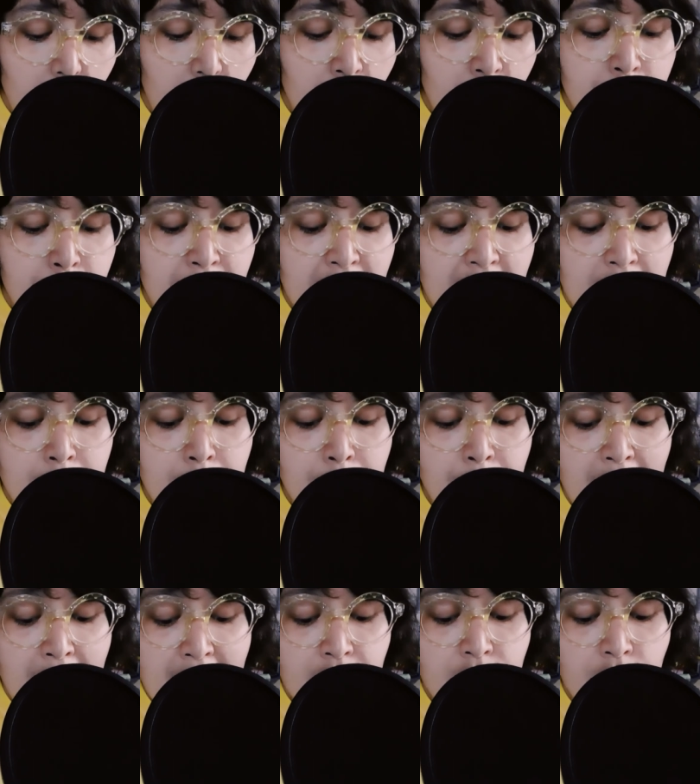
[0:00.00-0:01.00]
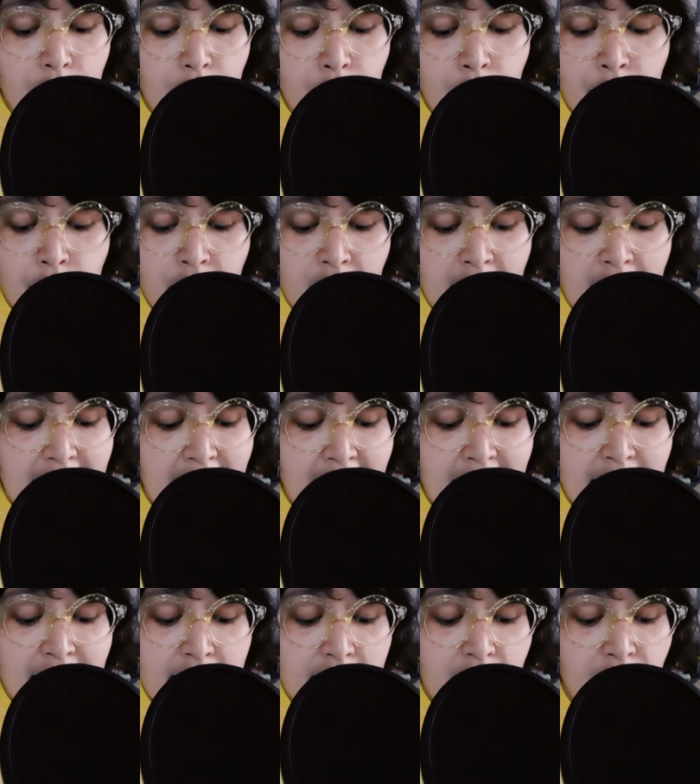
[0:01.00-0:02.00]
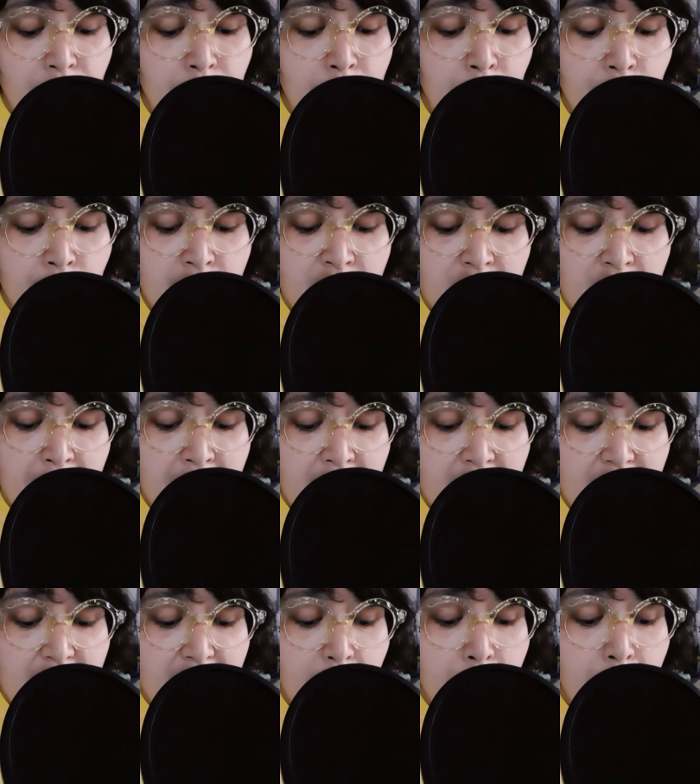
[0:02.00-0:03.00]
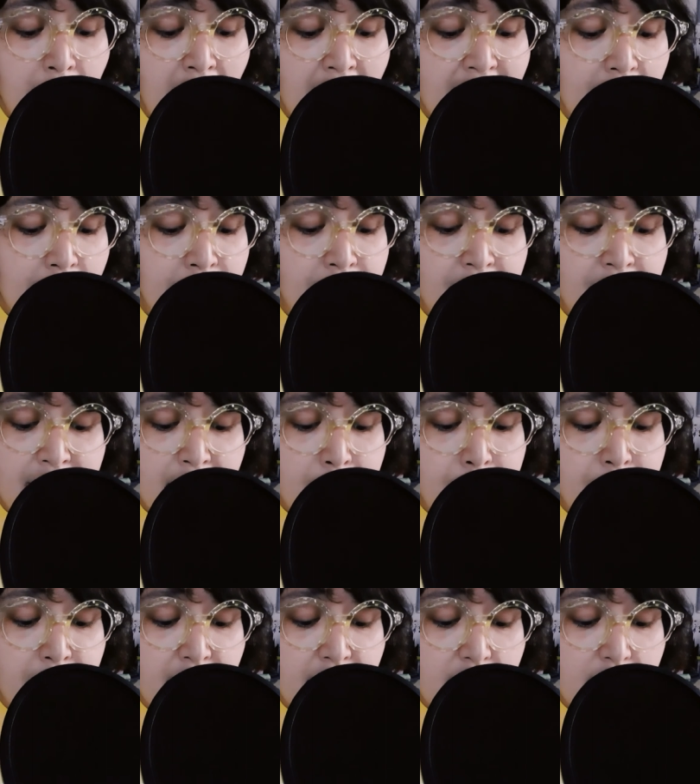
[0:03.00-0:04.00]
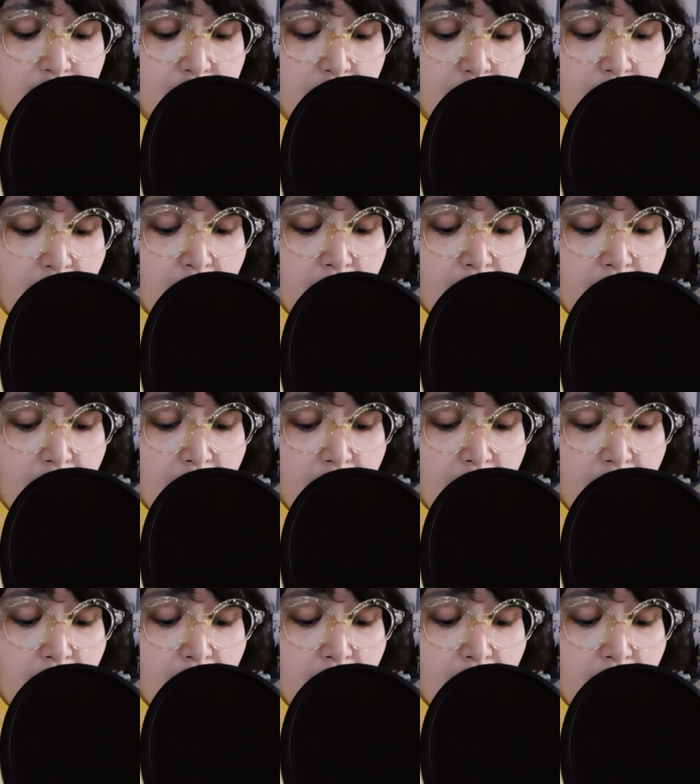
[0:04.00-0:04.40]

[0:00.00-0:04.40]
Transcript: are beaten back to earth like eddies of birds beneath the might of the tempest.